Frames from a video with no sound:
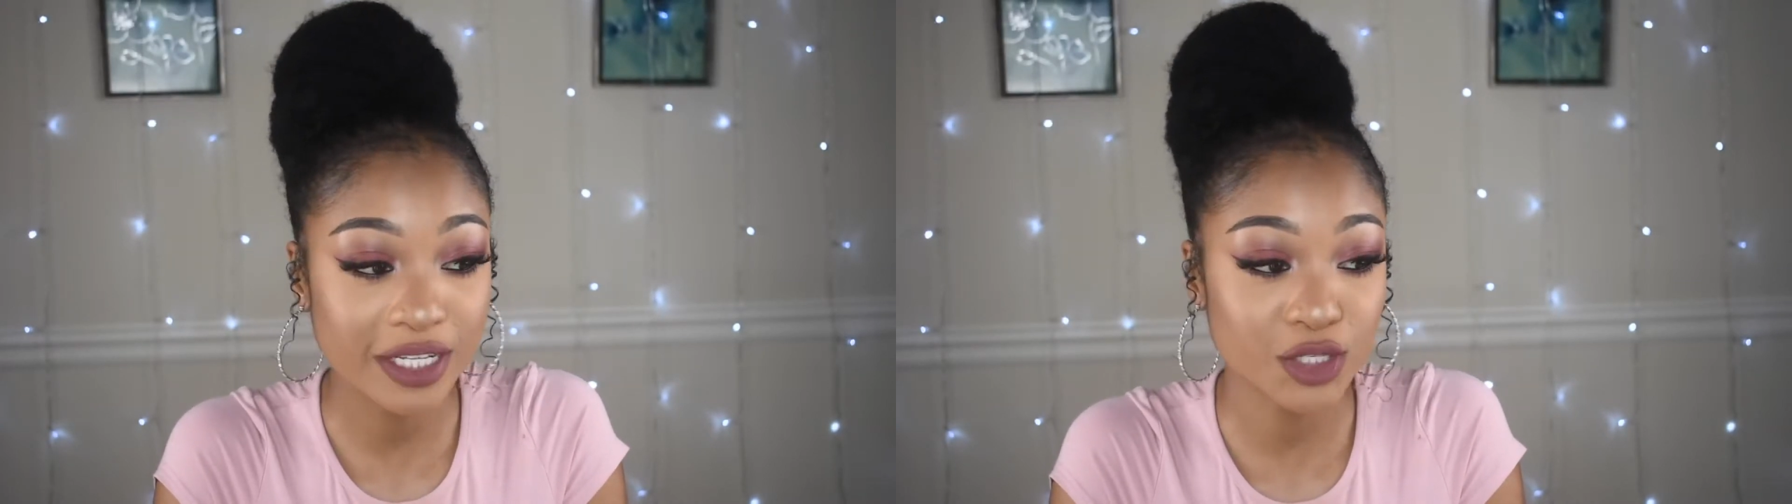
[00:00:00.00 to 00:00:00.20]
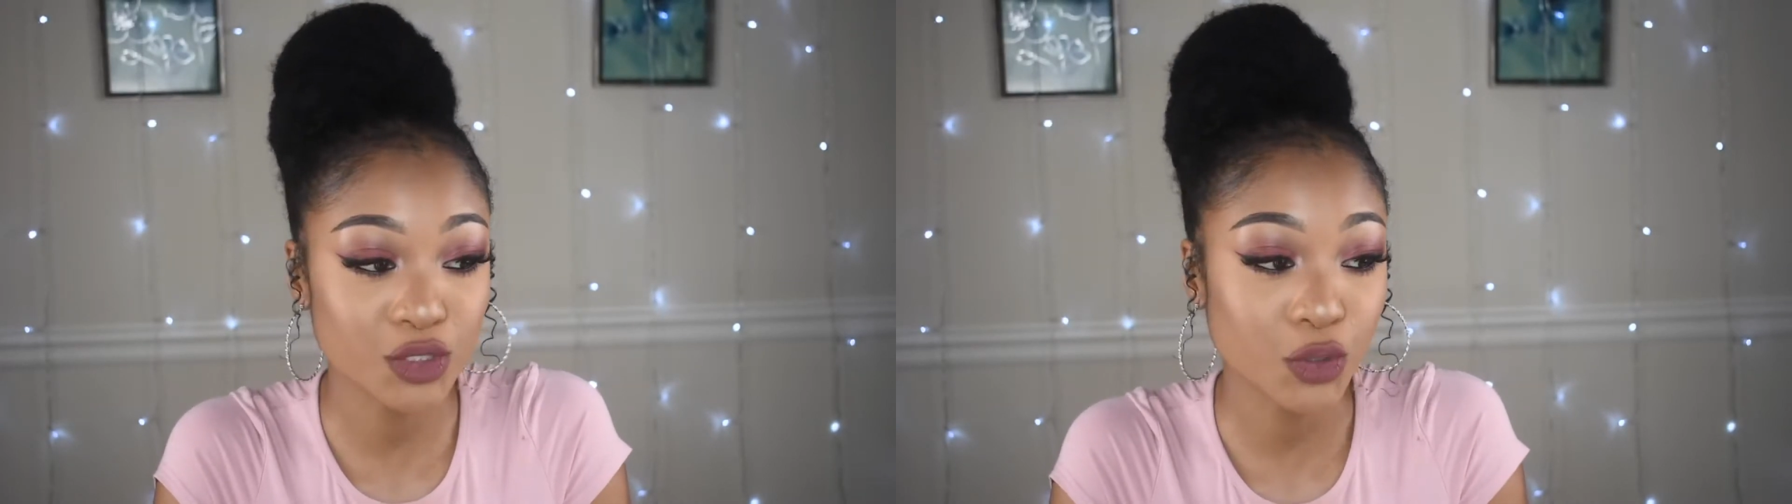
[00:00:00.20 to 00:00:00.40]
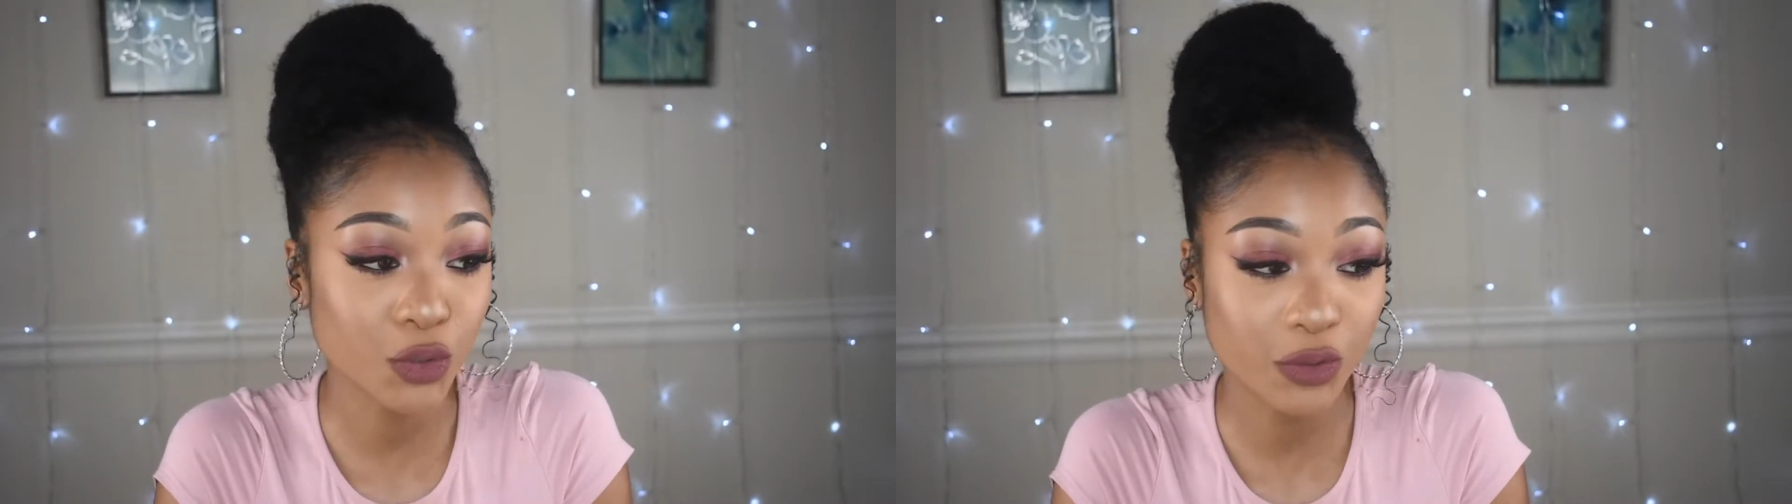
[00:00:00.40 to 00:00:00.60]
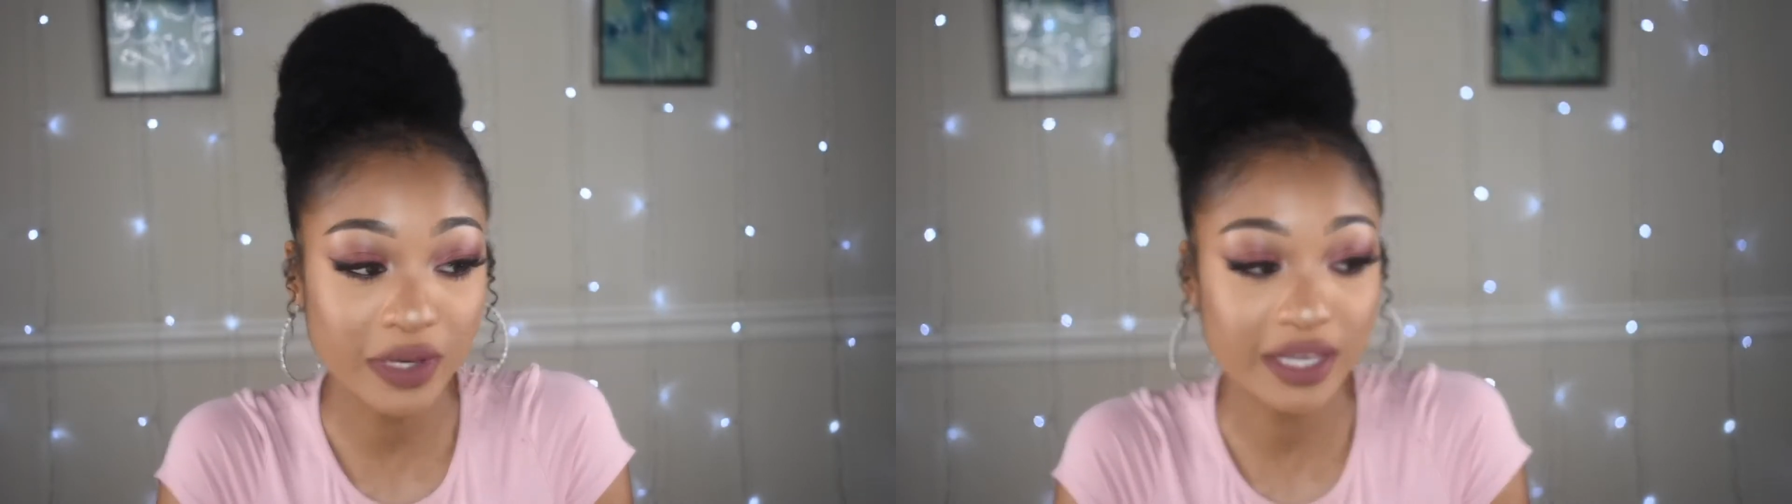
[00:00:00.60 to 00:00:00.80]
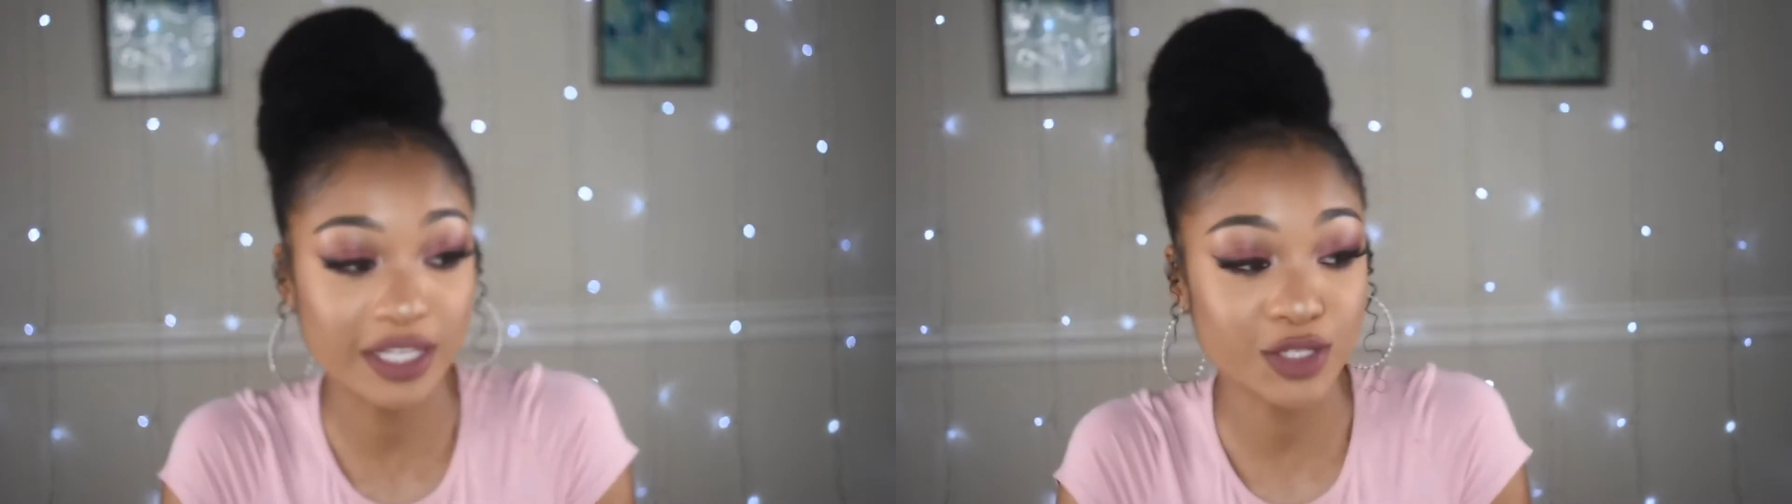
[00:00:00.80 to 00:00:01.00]
it's so
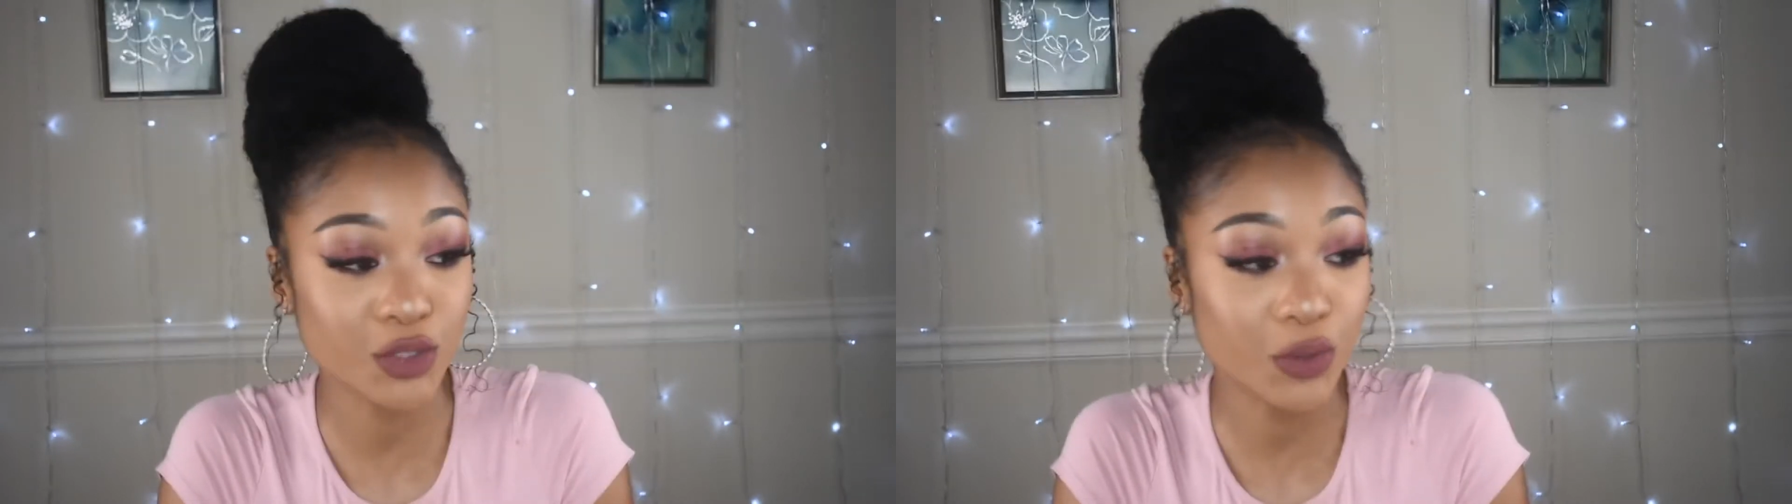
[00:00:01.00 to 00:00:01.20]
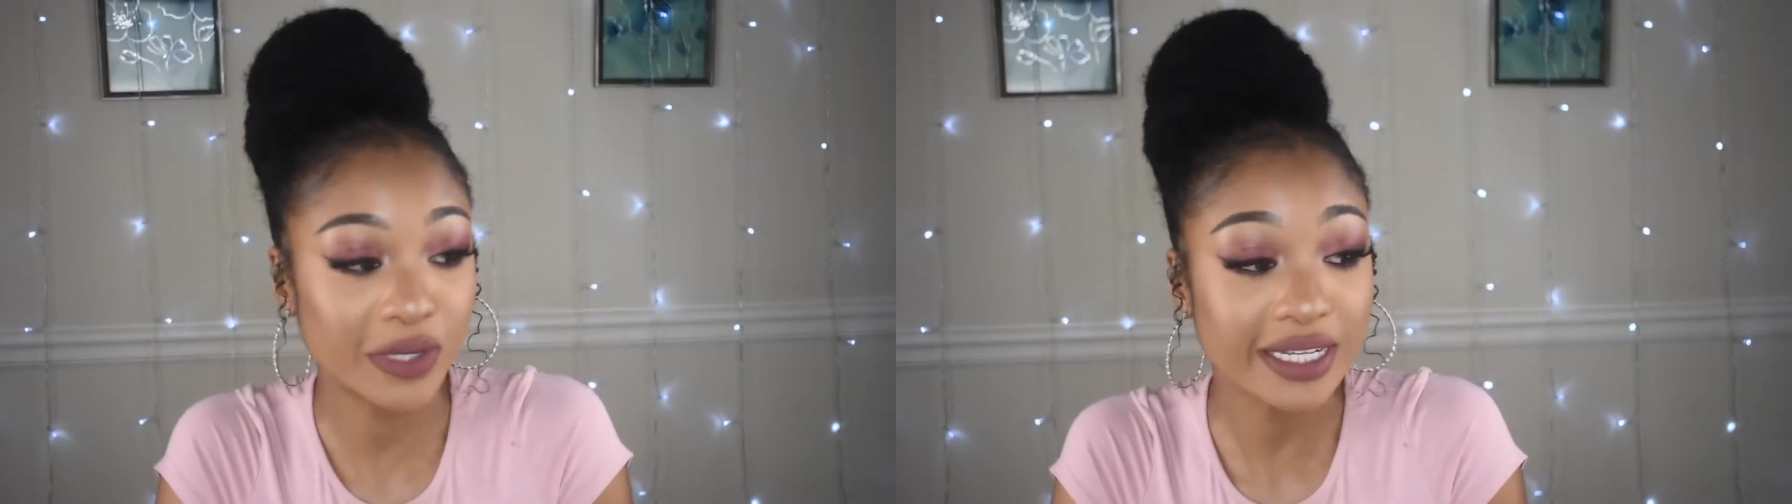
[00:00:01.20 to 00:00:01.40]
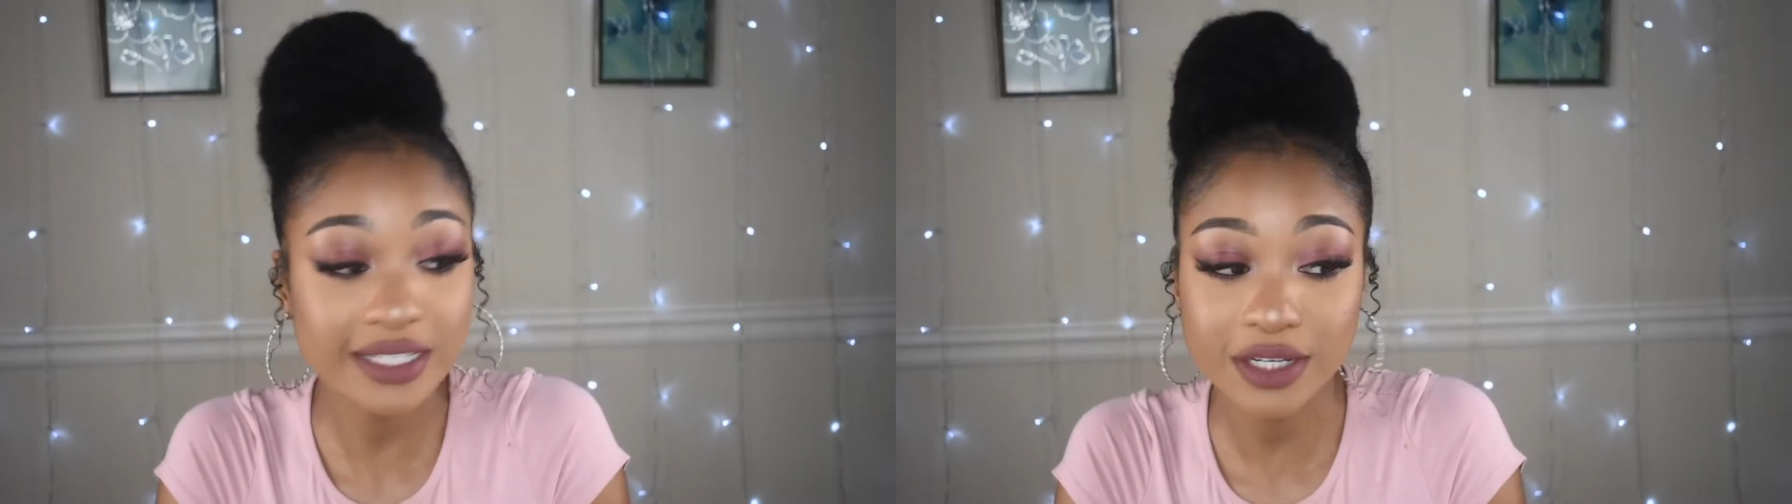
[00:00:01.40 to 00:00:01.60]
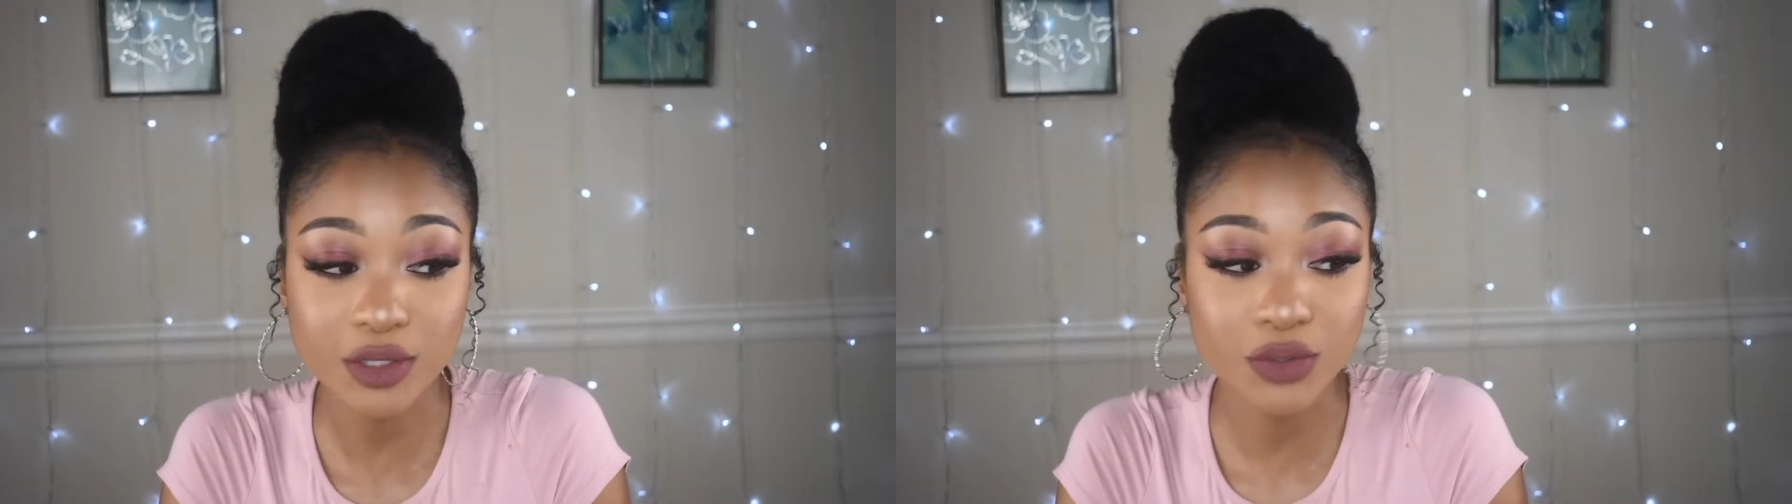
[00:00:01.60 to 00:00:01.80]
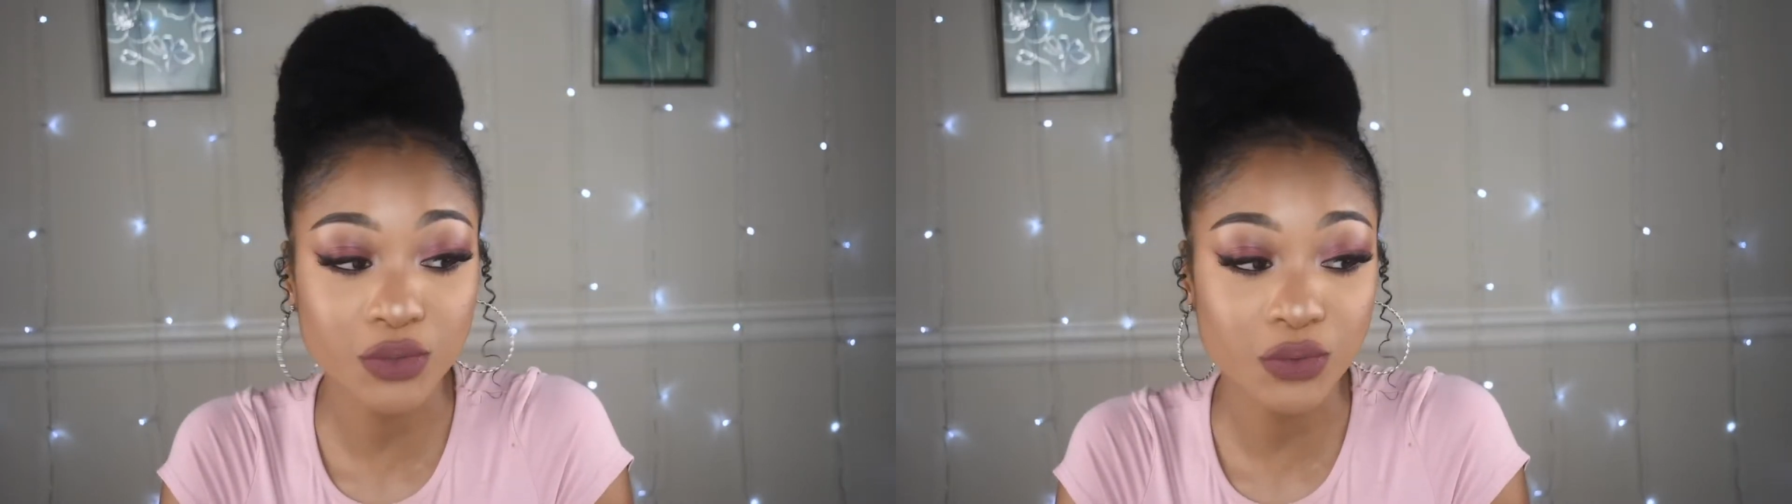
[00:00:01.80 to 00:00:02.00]
quick, it's so easy
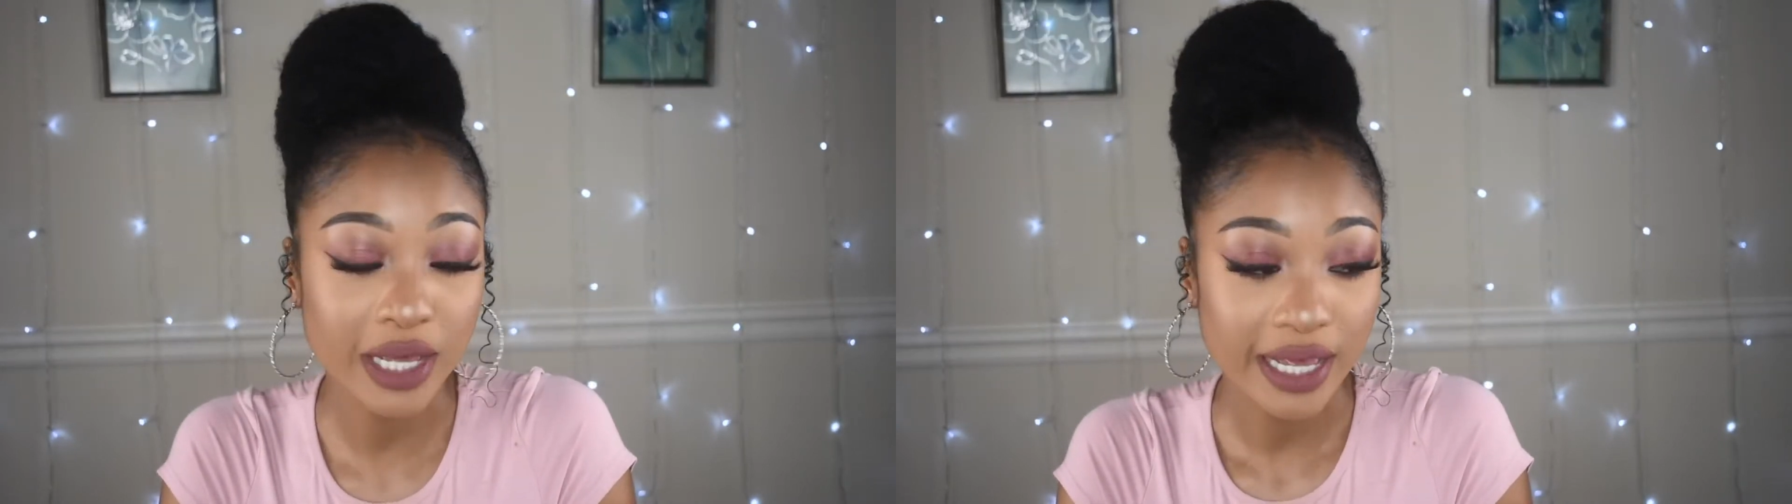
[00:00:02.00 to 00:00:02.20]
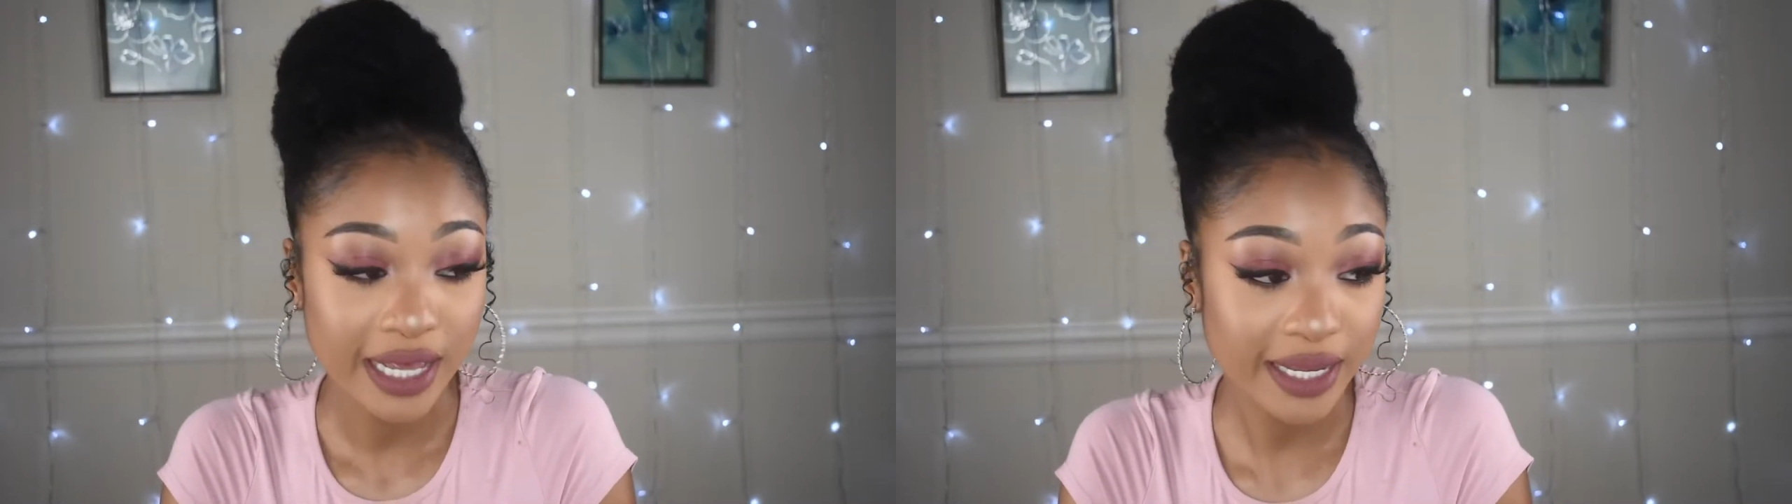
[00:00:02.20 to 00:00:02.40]
to do.